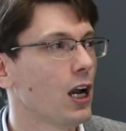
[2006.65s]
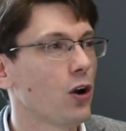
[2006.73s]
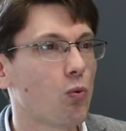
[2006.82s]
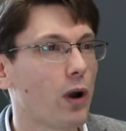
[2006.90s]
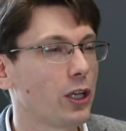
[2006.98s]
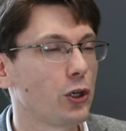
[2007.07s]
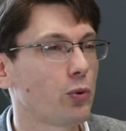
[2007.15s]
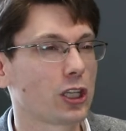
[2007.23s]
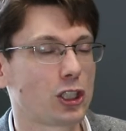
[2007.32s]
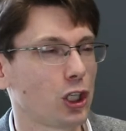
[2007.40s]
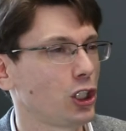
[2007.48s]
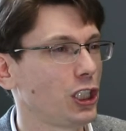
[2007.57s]
When you were
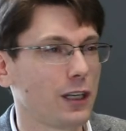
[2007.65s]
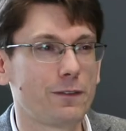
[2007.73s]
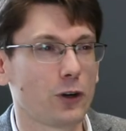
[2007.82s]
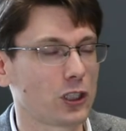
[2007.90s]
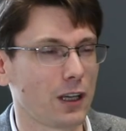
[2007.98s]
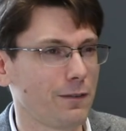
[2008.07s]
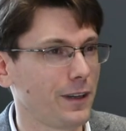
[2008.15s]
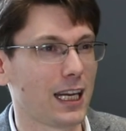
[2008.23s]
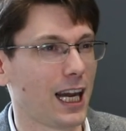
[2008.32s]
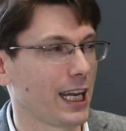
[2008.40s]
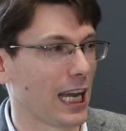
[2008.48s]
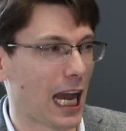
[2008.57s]
searching for something
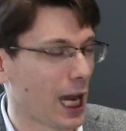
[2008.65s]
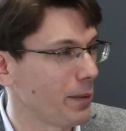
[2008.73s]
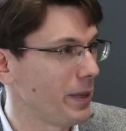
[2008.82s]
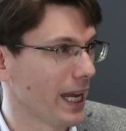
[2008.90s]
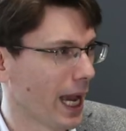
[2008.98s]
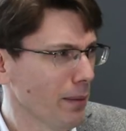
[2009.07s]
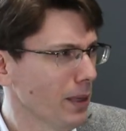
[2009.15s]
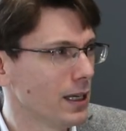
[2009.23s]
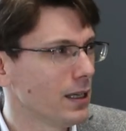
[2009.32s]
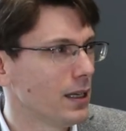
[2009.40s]
like IBM,